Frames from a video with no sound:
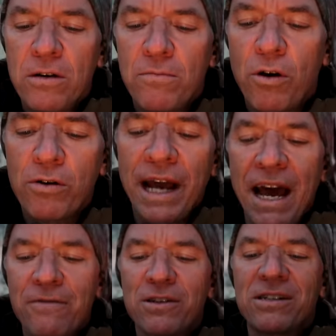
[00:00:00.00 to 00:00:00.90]
more
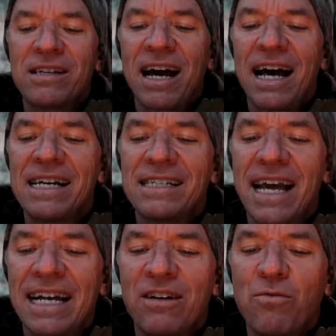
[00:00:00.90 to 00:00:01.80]
average size,
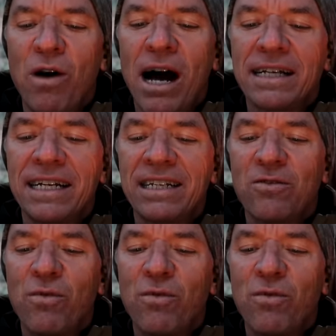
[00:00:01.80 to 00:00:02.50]
and it walked into